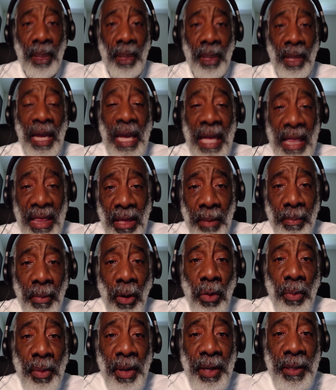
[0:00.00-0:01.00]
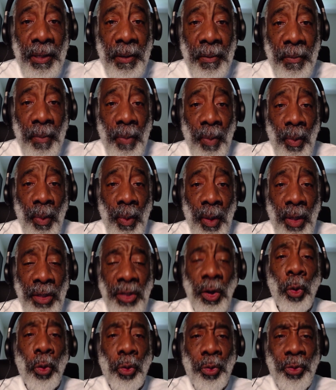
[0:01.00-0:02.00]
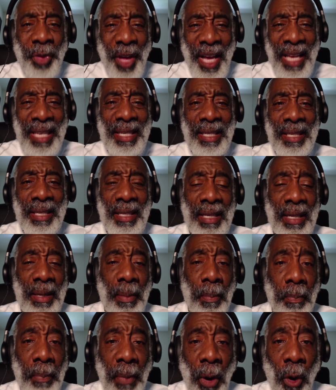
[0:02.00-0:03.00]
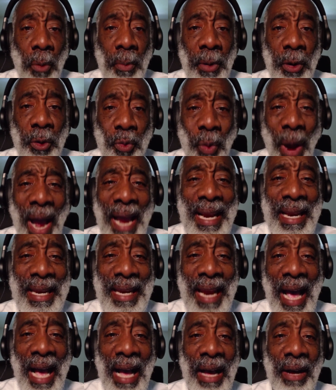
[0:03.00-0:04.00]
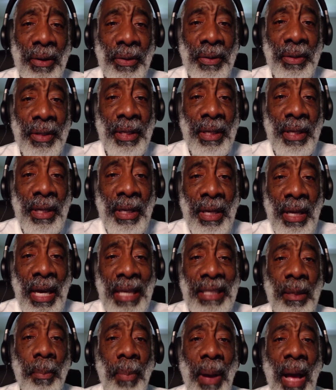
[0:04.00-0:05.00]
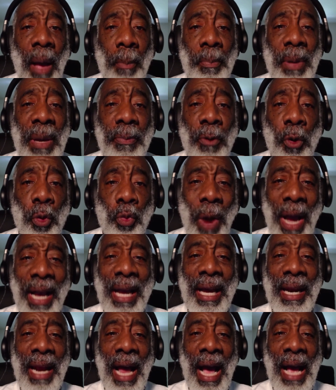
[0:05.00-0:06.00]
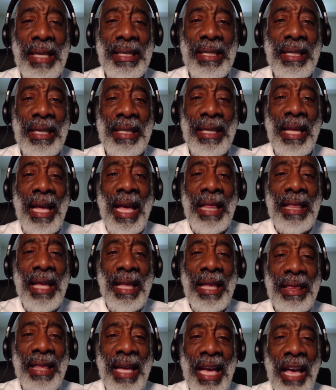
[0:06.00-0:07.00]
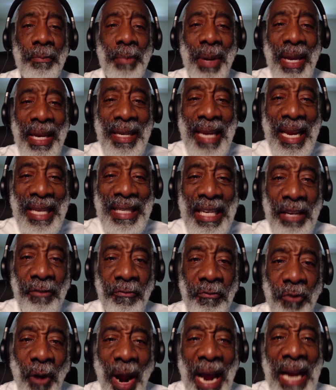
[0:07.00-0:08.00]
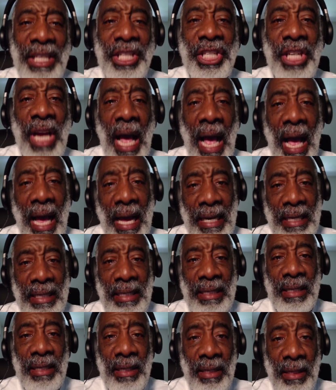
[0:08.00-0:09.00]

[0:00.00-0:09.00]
in the moment. So this moment right now is about people recognizing that they have been disenfranchised